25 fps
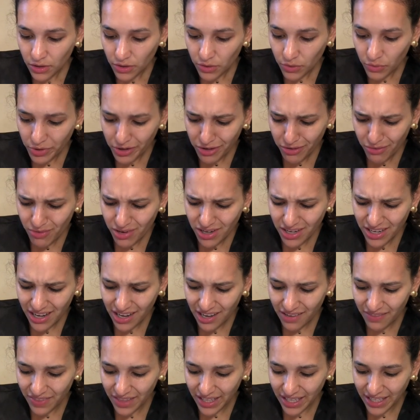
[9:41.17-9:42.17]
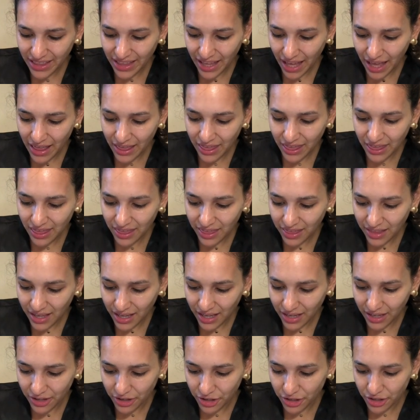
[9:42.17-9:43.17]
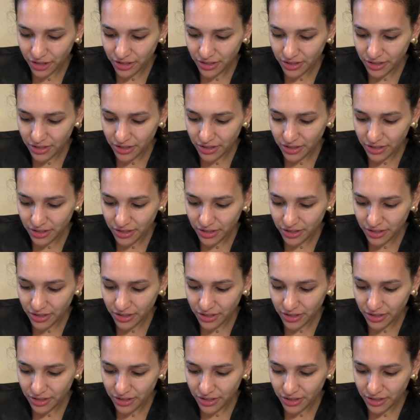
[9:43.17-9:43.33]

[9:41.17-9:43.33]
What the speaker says: we don't want to have like that thicker